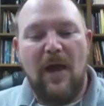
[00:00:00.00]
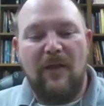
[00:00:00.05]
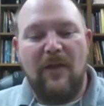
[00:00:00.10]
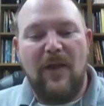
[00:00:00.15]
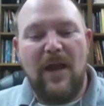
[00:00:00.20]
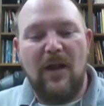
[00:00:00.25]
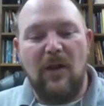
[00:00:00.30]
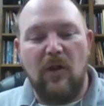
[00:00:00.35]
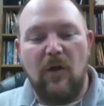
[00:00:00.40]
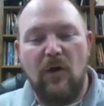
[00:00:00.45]

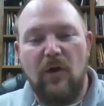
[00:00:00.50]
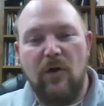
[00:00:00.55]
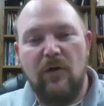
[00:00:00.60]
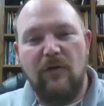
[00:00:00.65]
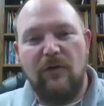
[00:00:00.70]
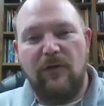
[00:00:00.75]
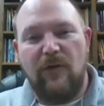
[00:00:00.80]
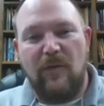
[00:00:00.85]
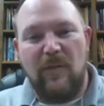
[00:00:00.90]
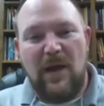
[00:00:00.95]
They
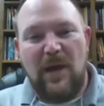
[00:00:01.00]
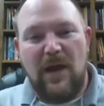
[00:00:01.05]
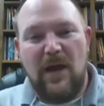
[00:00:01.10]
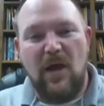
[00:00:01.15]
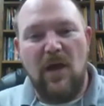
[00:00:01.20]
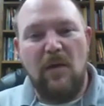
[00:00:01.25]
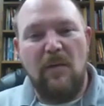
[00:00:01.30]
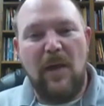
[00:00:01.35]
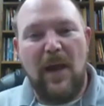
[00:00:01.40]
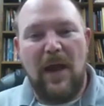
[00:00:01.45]
learned from
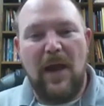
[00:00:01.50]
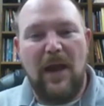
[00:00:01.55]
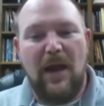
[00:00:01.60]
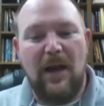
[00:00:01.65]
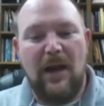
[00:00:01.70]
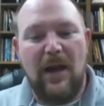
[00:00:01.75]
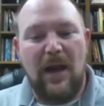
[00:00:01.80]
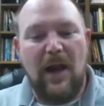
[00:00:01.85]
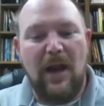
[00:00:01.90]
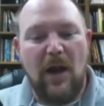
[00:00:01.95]
him
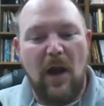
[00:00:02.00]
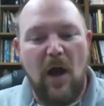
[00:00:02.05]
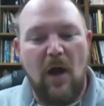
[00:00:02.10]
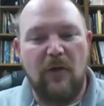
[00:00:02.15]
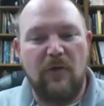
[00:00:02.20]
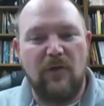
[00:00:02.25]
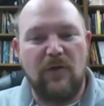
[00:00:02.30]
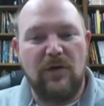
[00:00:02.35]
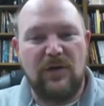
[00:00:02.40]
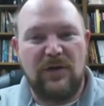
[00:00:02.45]
and
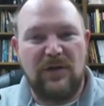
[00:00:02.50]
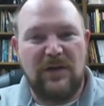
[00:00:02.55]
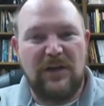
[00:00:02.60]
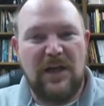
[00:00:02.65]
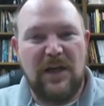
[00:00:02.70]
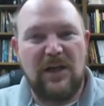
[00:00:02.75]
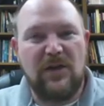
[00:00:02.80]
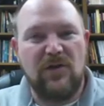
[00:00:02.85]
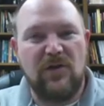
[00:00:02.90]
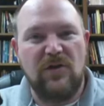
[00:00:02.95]
other
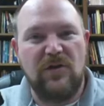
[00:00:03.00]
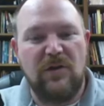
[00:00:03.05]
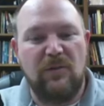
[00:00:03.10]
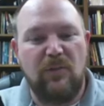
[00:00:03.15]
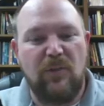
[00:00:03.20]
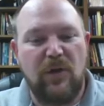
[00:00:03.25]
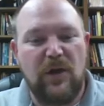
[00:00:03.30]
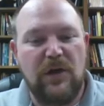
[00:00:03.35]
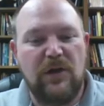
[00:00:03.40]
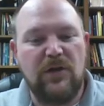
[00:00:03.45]
teachers and
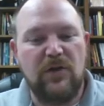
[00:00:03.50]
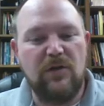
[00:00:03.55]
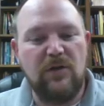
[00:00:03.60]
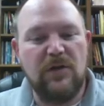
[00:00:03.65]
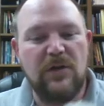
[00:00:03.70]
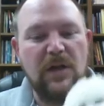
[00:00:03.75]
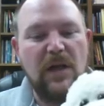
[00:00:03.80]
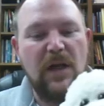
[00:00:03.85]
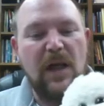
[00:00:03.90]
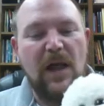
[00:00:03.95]

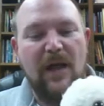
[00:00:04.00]
preachers.